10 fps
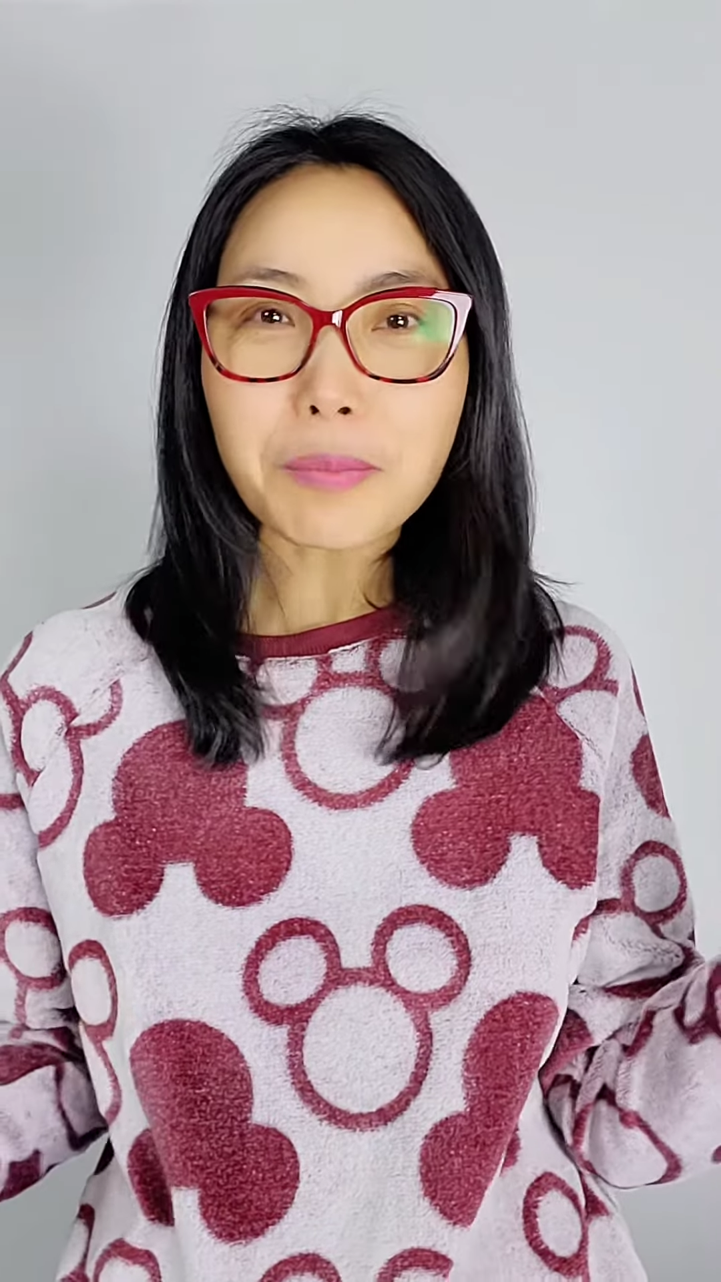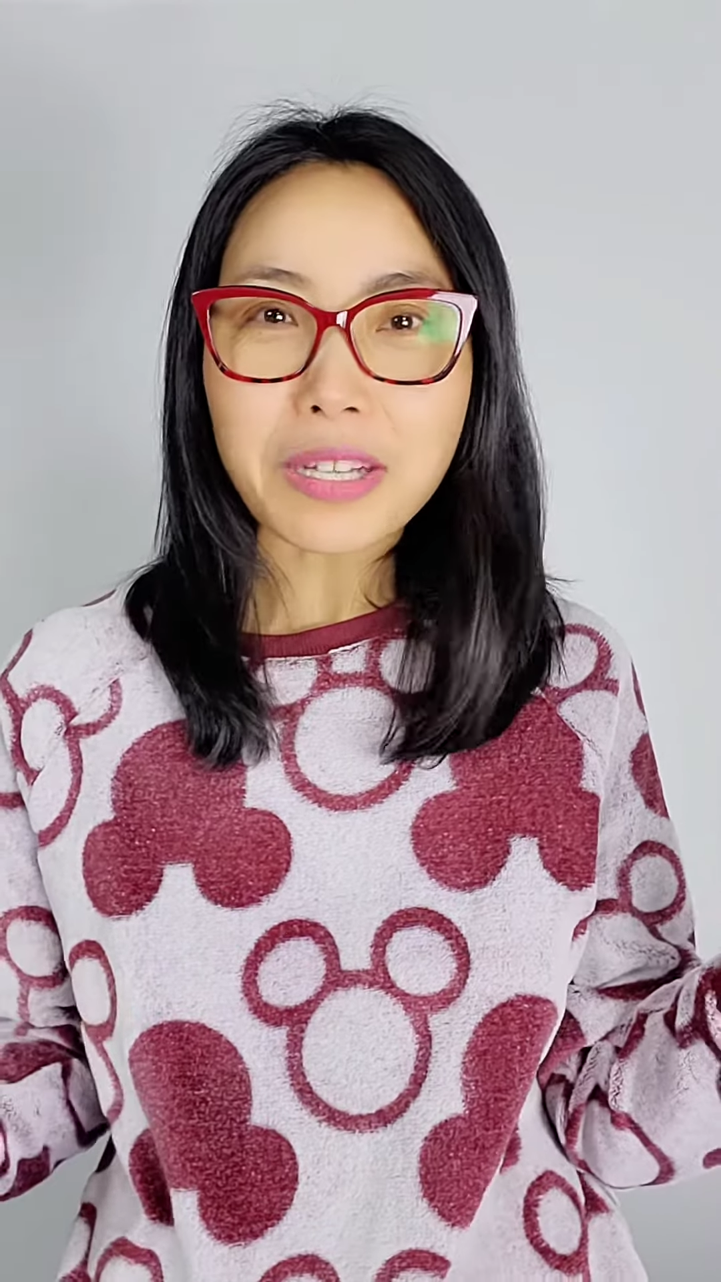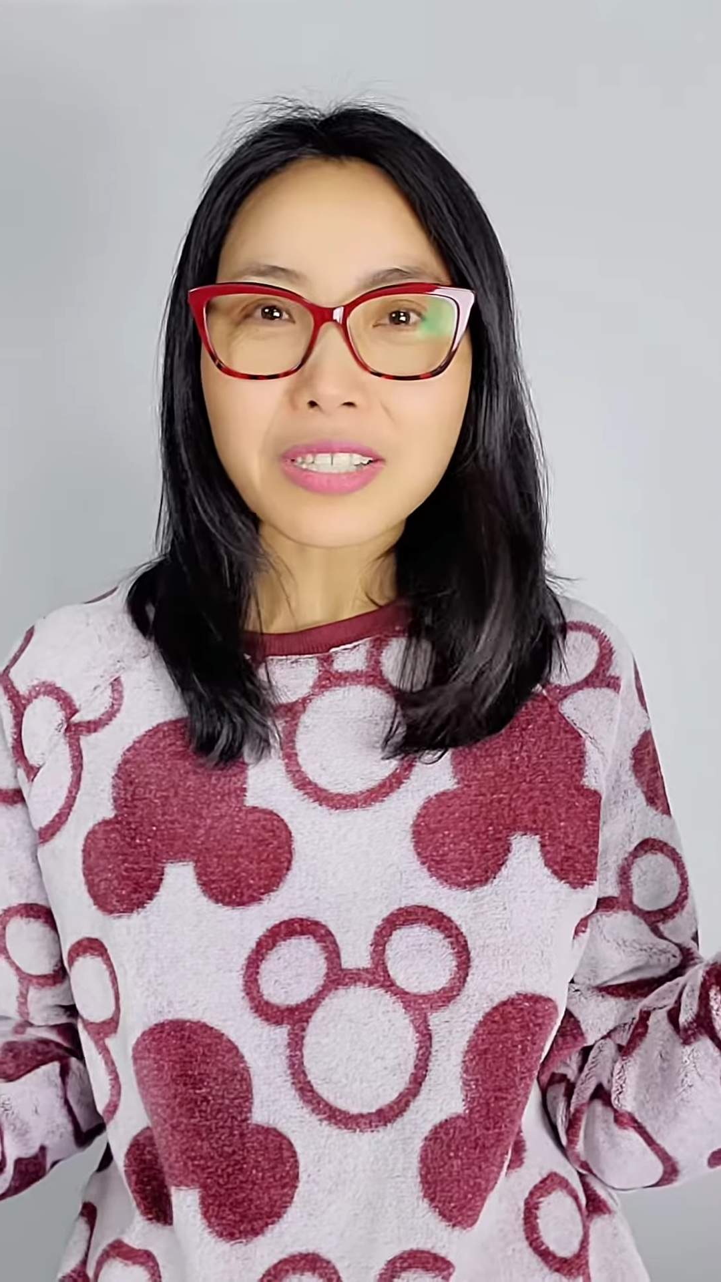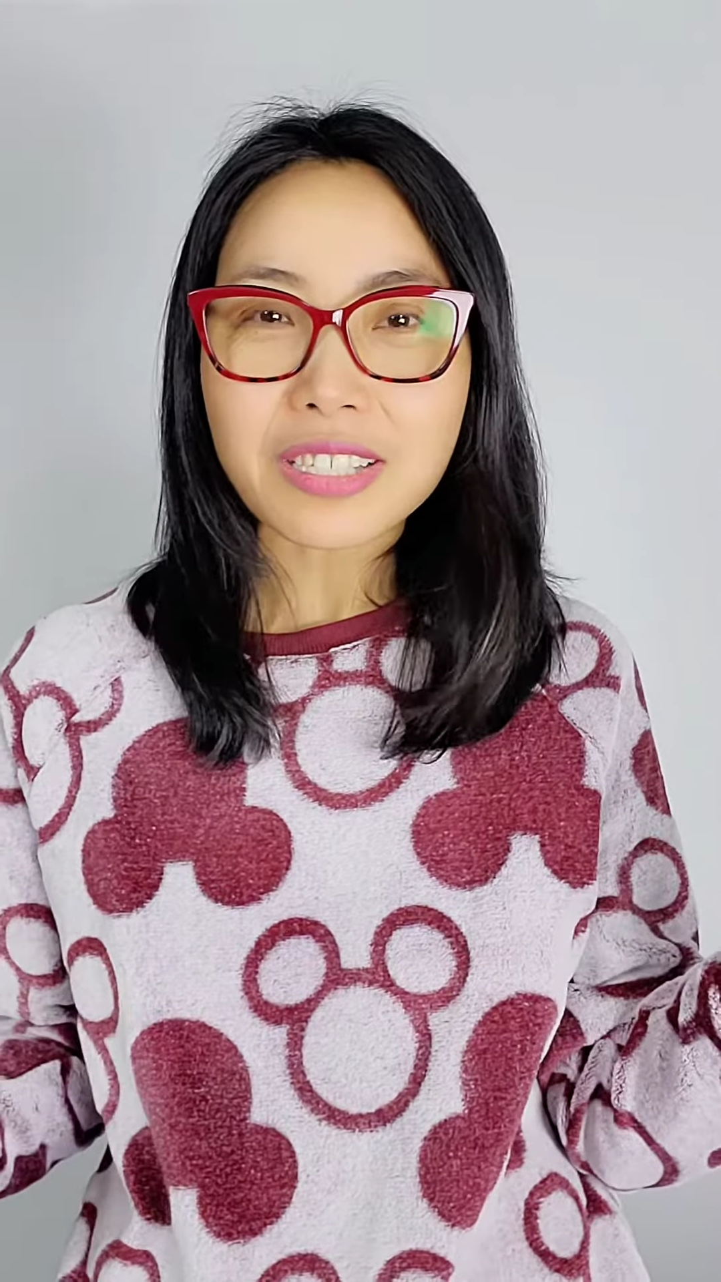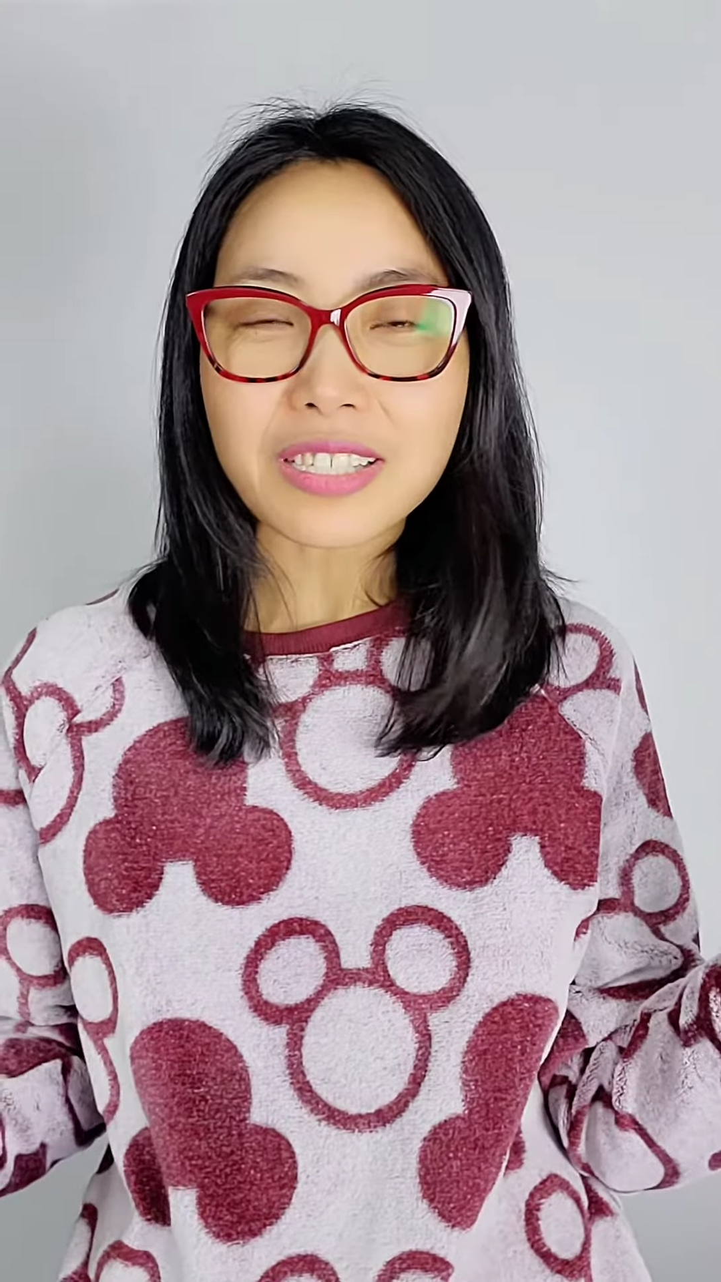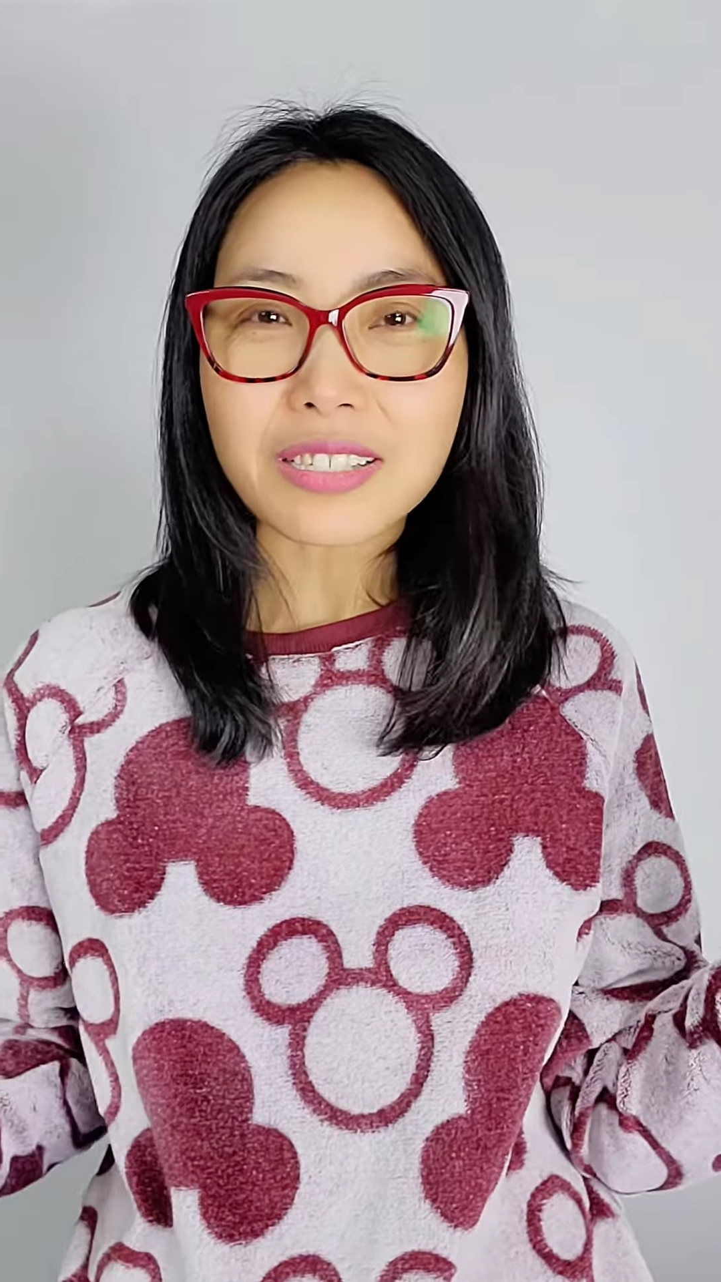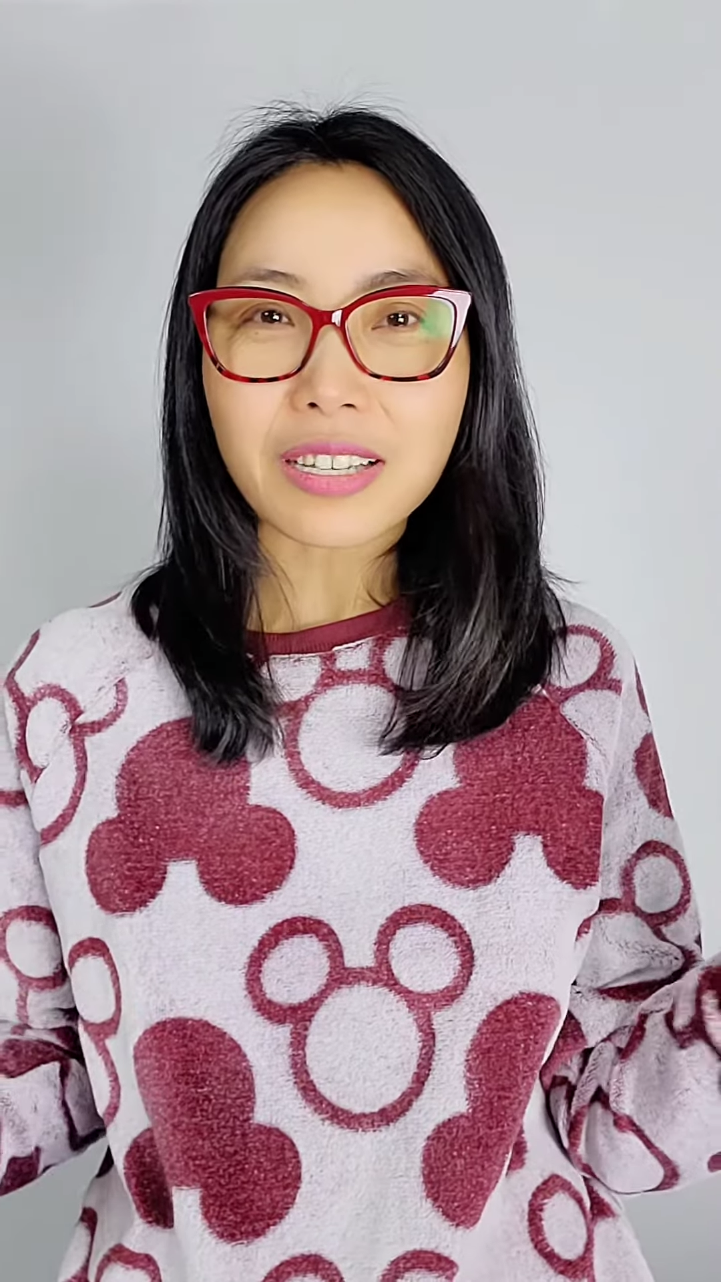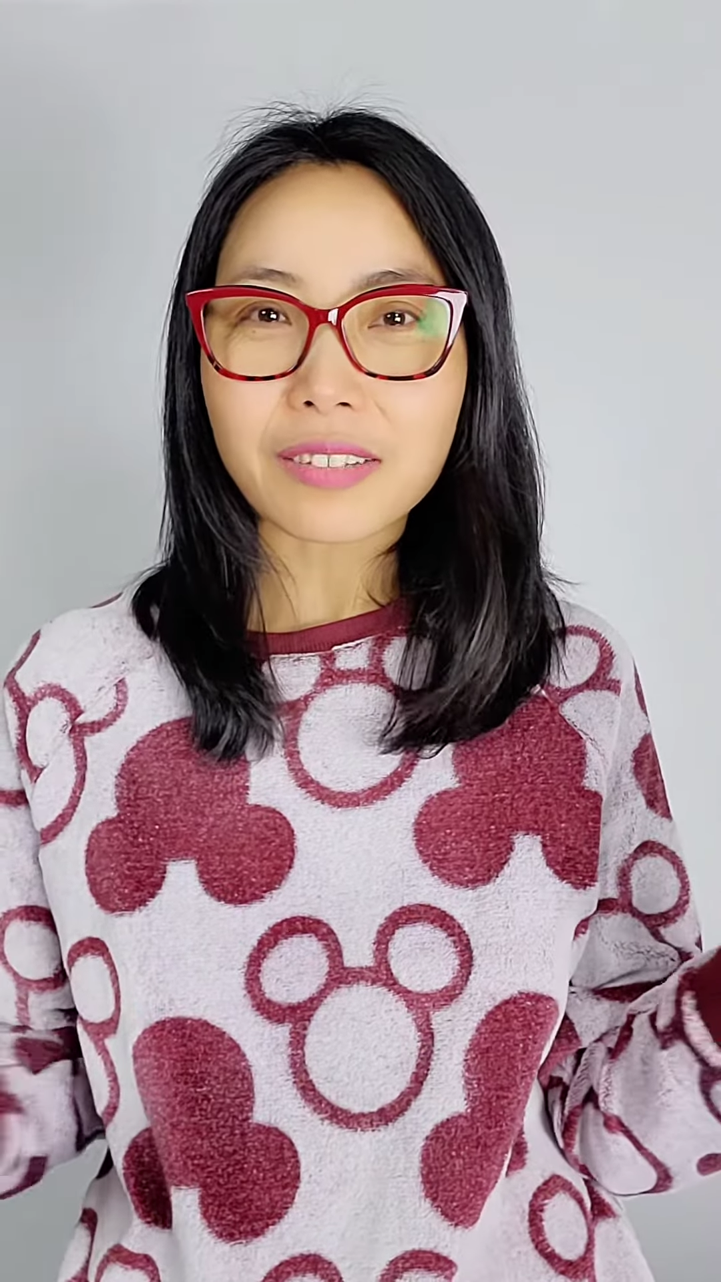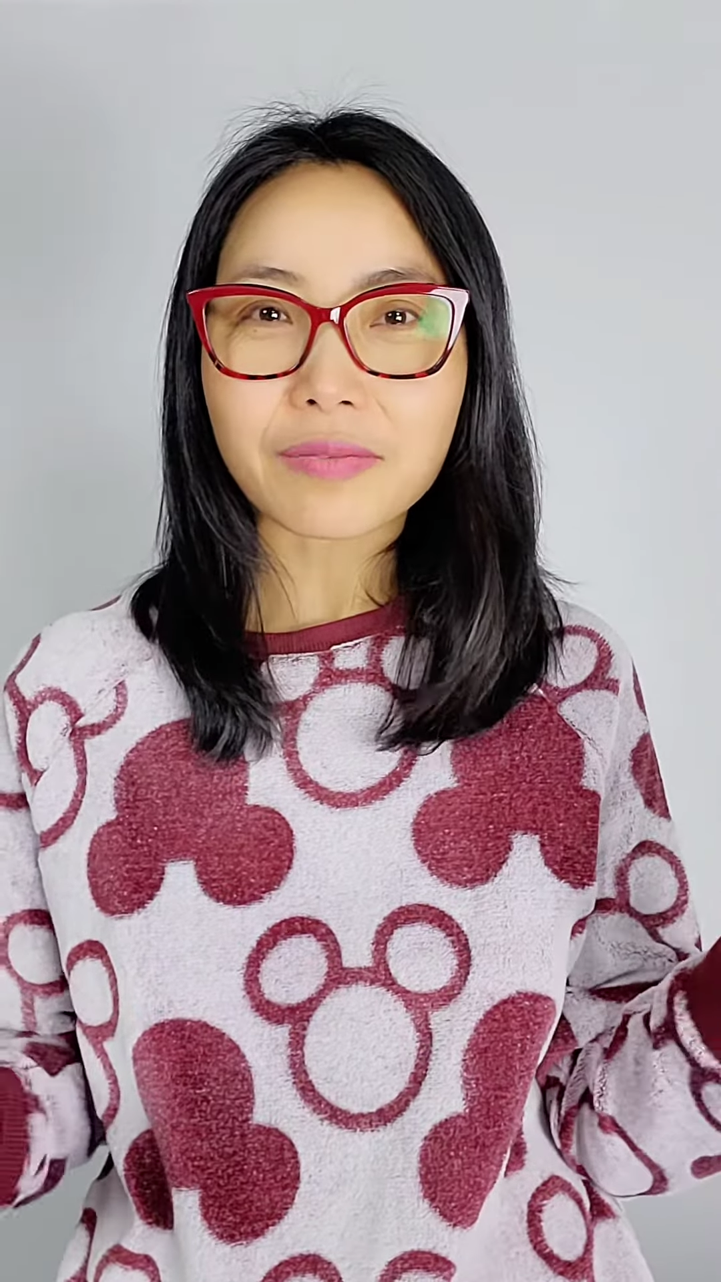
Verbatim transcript: much